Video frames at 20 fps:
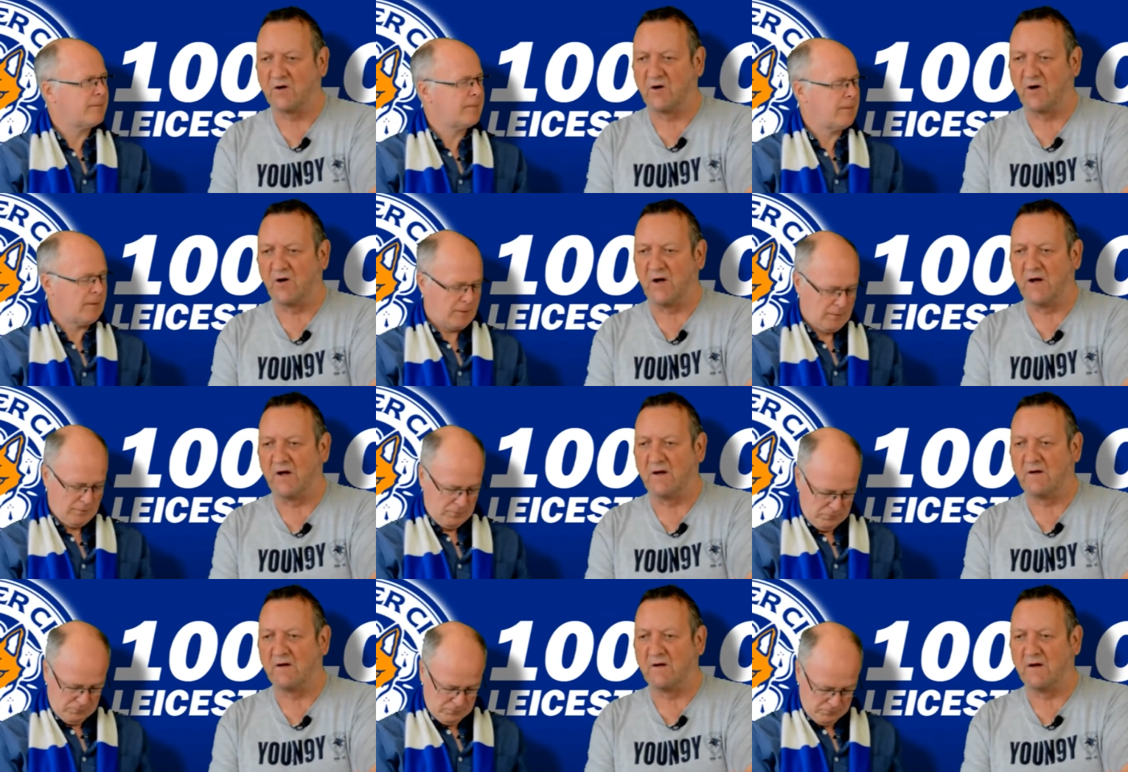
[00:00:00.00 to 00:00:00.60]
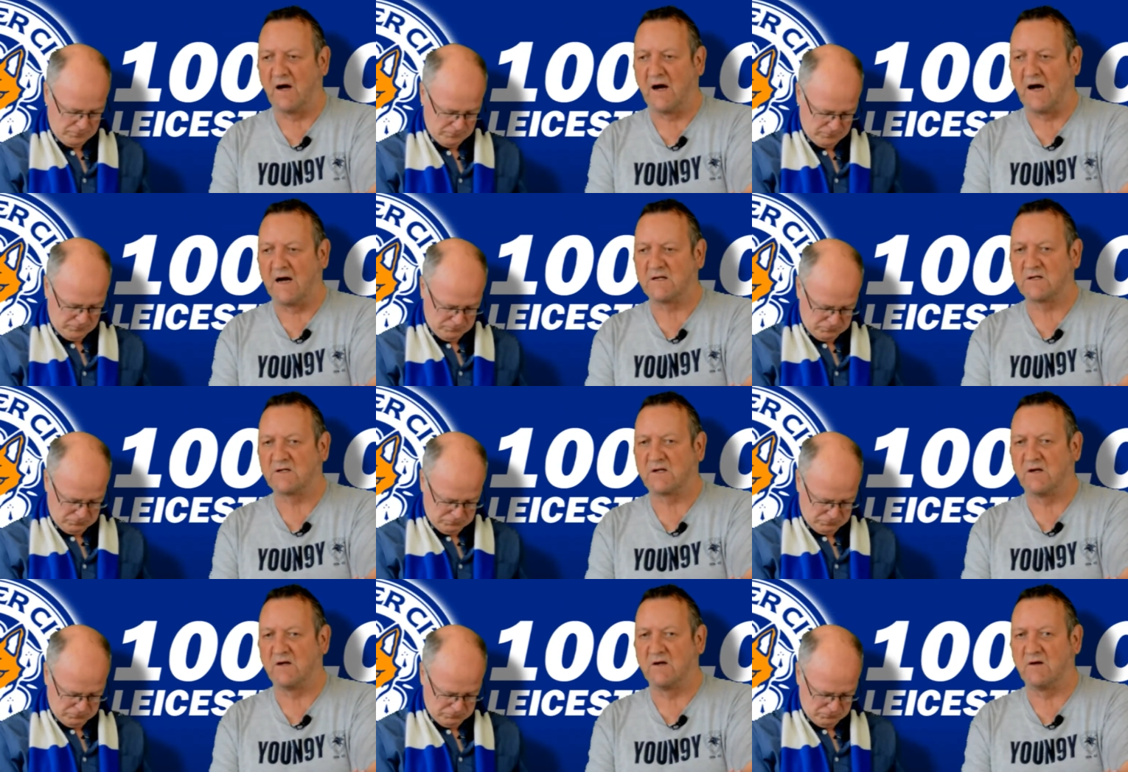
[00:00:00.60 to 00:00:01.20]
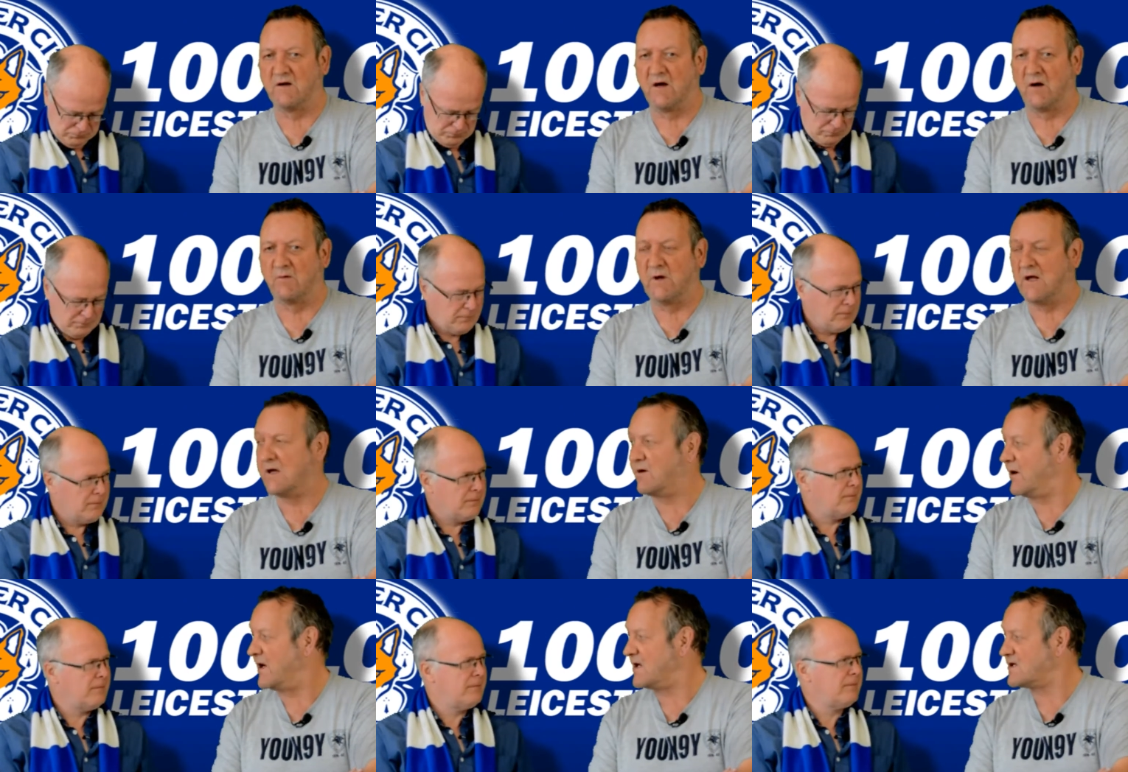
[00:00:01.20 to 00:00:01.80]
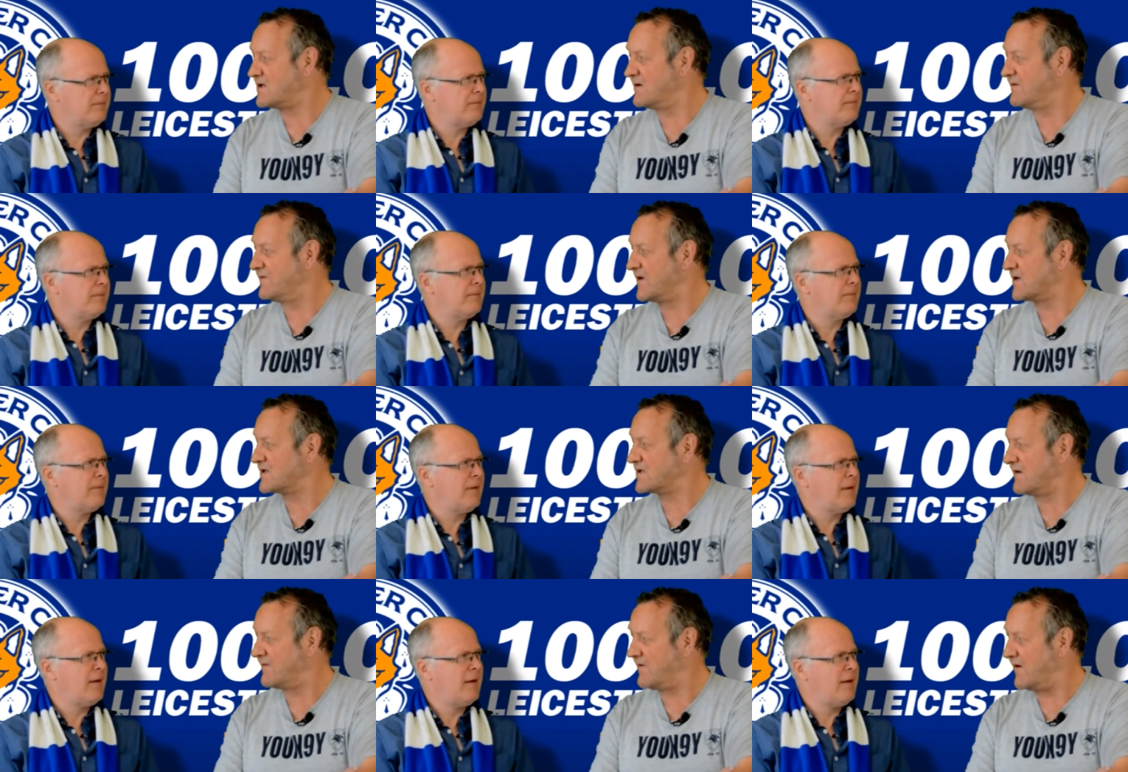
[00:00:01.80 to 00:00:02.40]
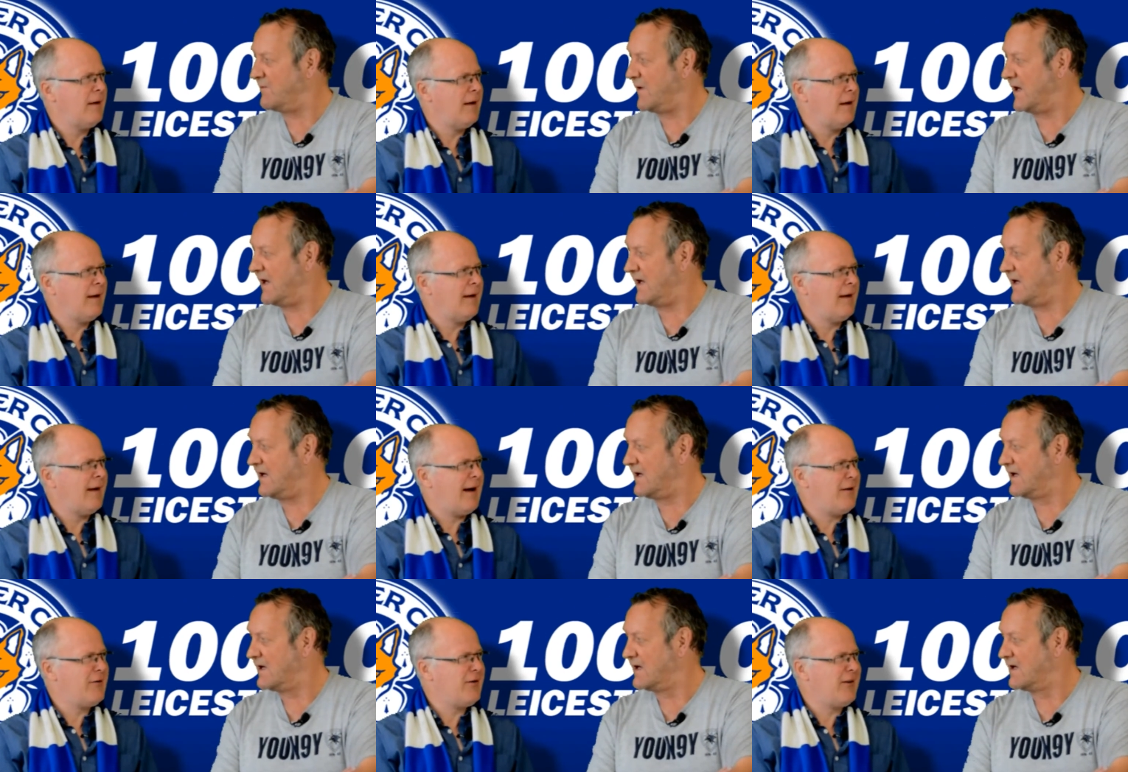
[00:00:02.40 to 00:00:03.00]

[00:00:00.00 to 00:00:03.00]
Speaker 1: got to ask you a wee question first, if I may. Oh,